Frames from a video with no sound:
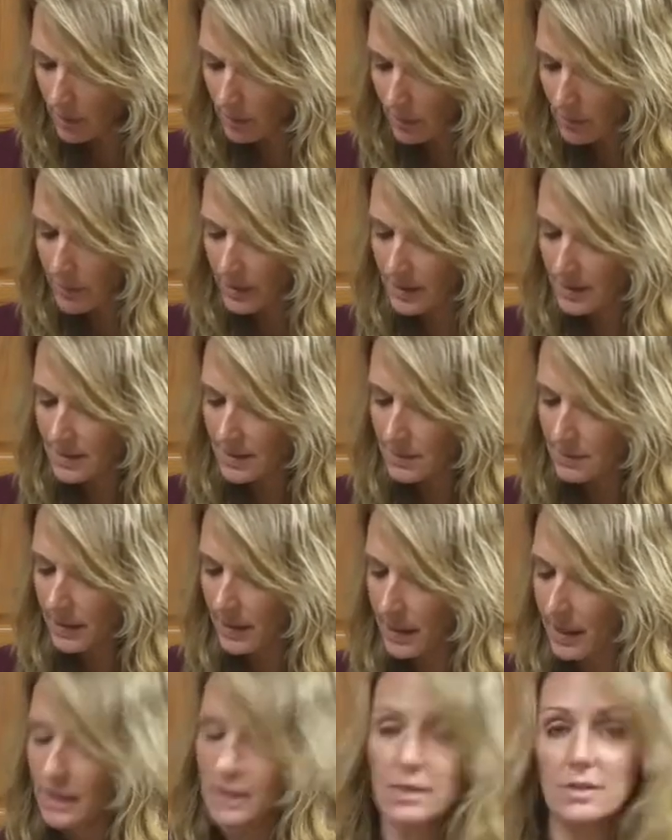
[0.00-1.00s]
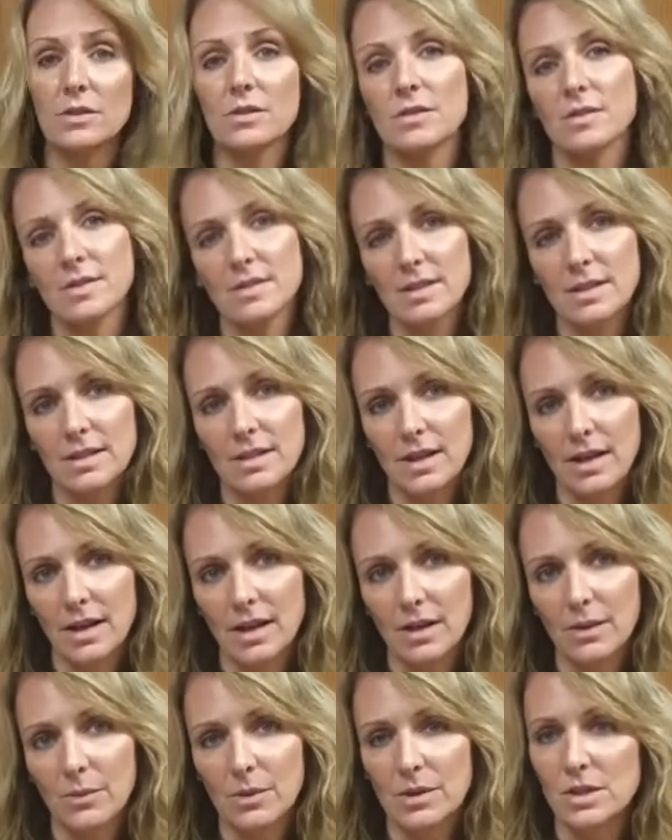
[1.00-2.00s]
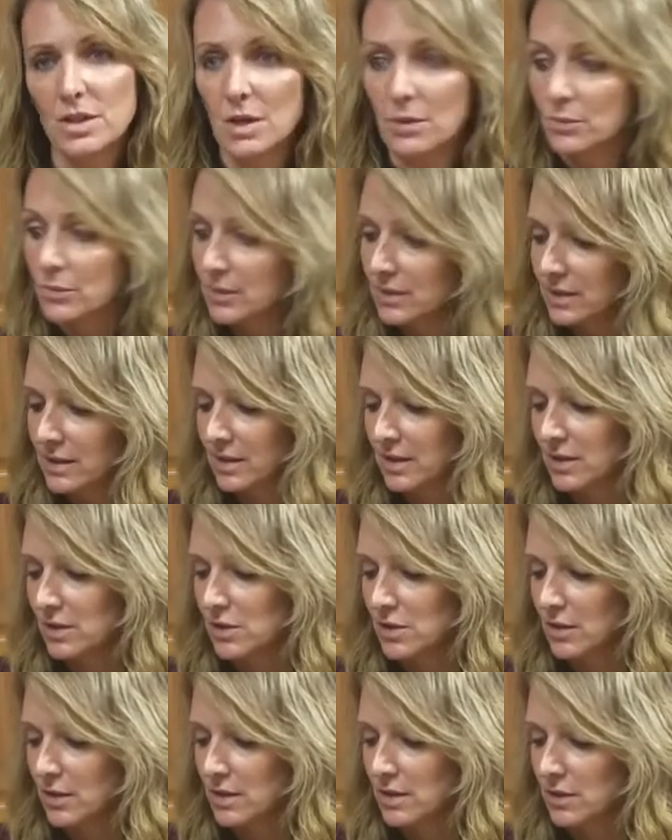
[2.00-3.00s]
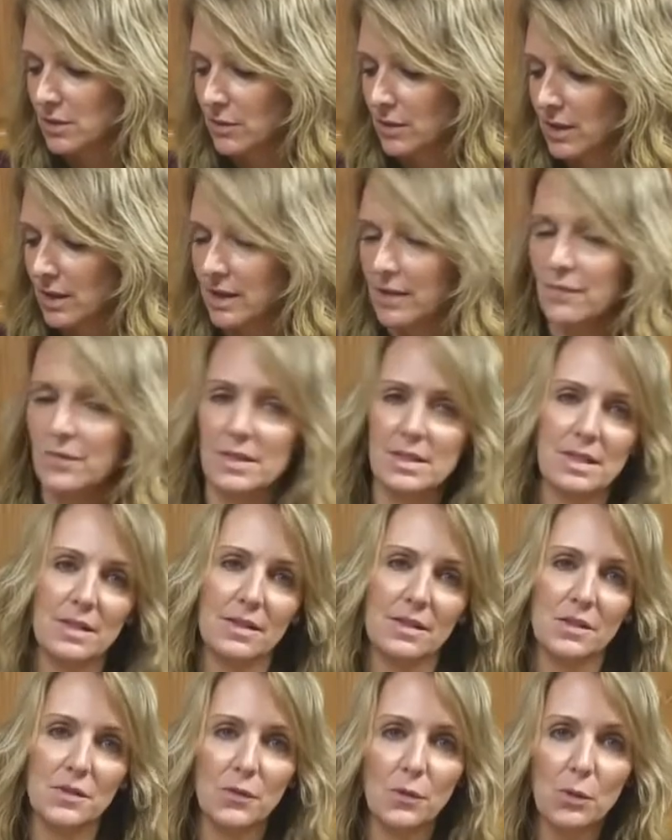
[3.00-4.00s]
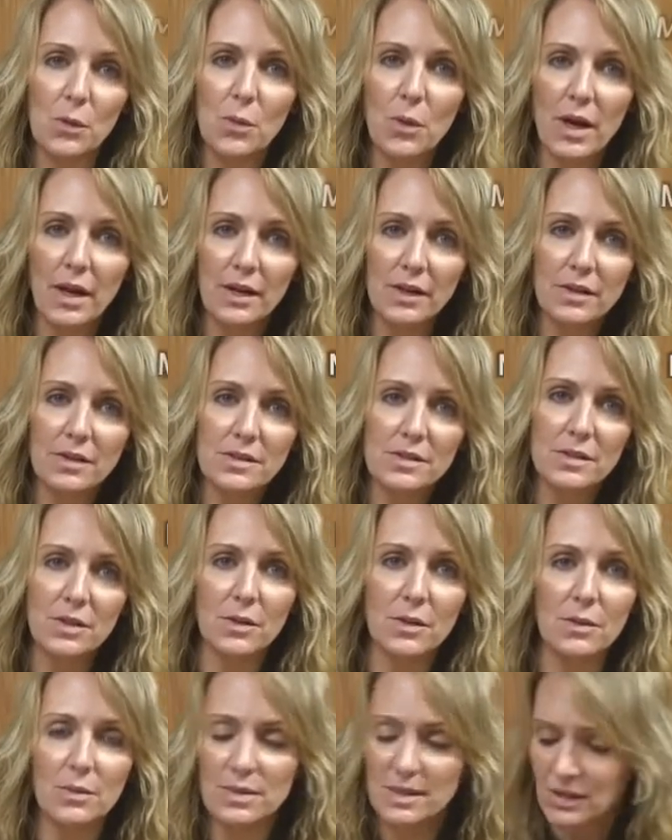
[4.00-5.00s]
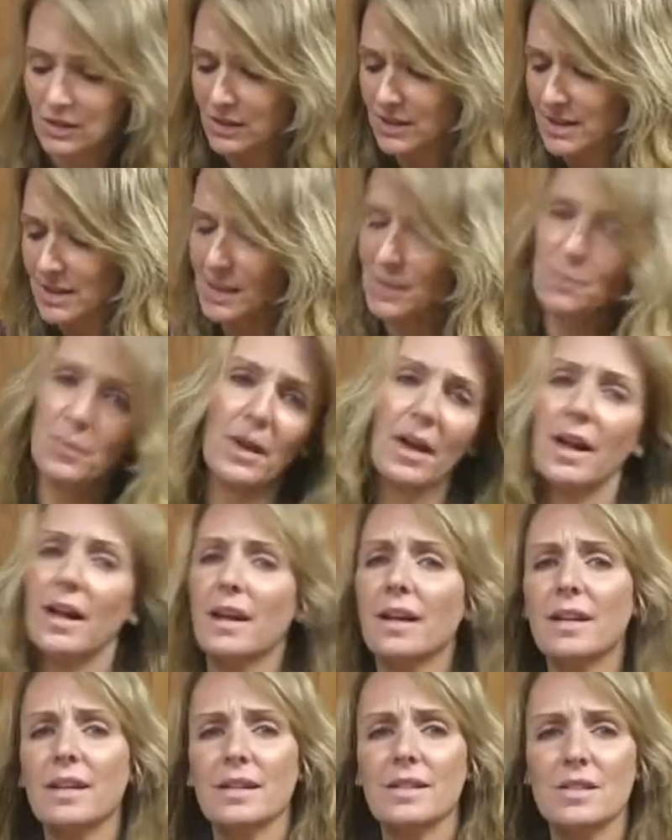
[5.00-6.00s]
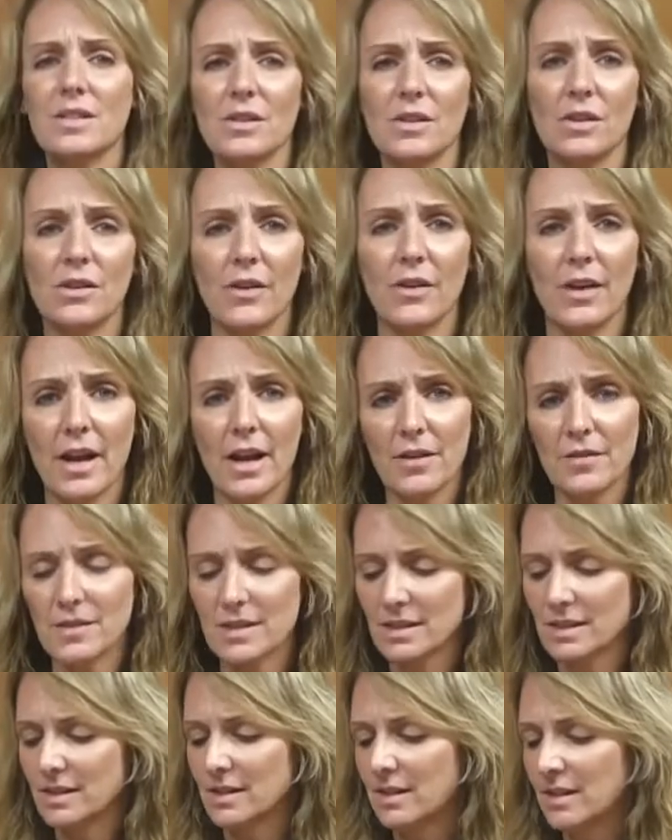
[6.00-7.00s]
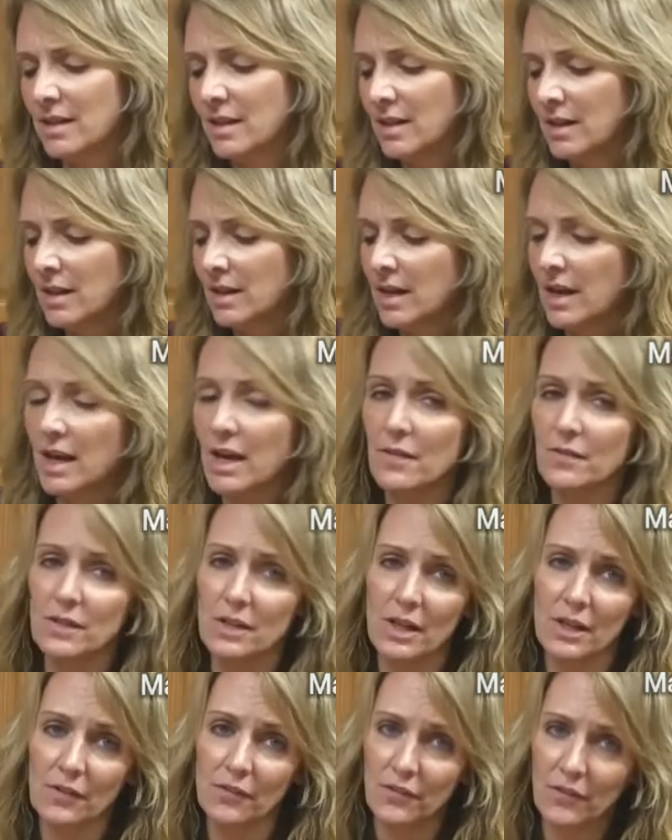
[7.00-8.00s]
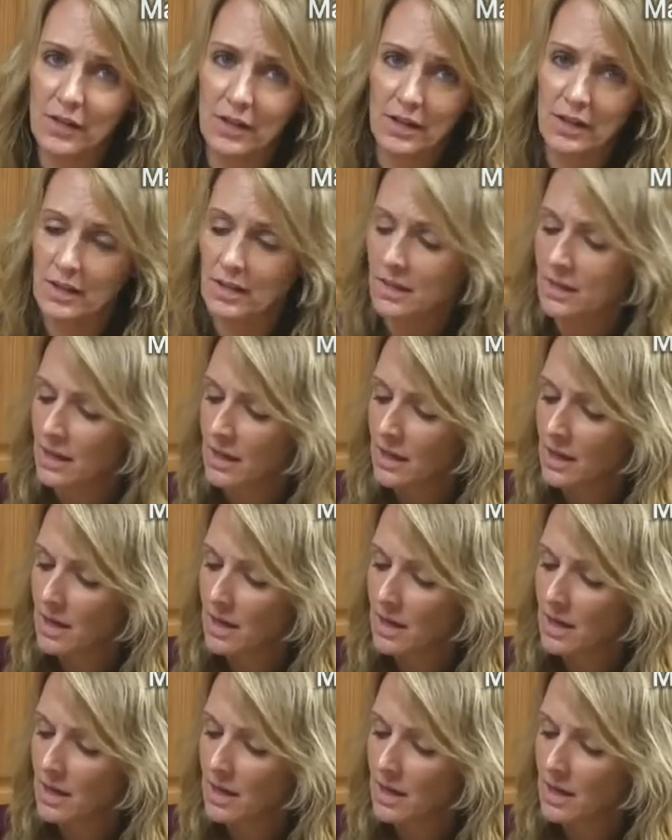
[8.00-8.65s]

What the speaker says: We made some candles today, which I really enjoyed doing. I haven't done this for a while, so it was good to get back into the crafts and have a lot of fun.